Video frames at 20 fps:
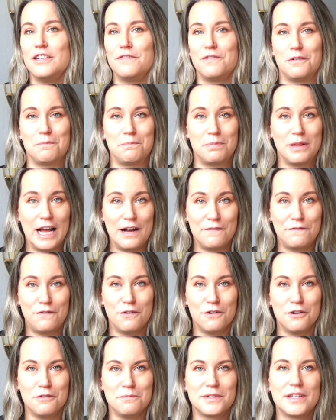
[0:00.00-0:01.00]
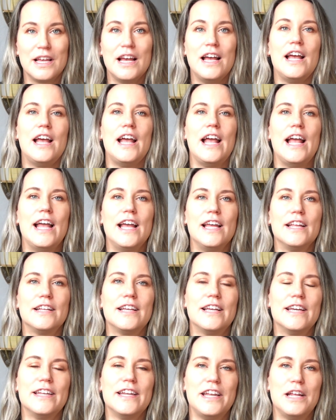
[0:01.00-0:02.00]
different platforms
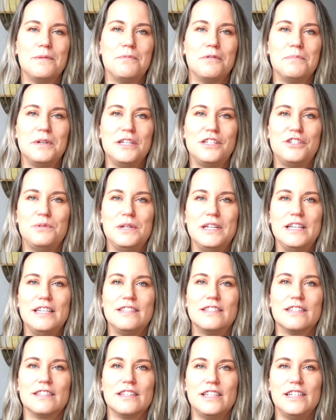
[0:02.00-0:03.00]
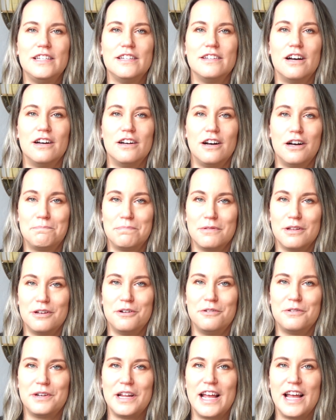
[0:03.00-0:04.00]
and can enable me to easily
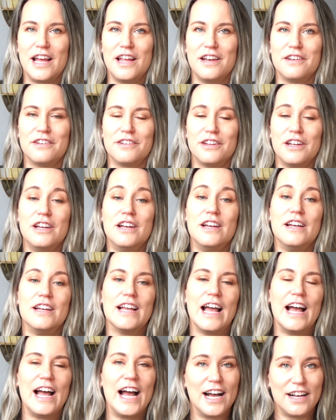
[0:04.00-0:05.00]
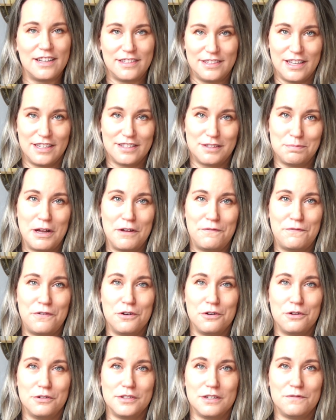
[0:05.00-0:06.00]
upload and access my
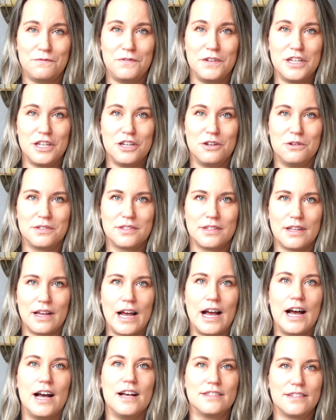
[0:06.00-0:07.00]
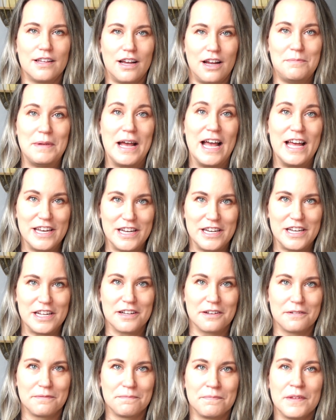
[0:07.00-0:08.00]
photos and videos as I'm
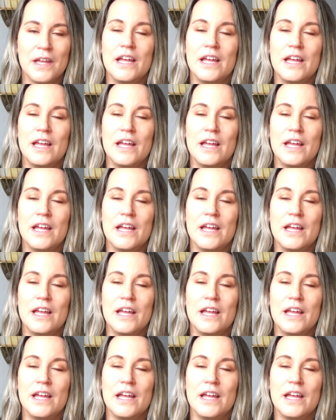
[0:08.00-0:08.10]
editing.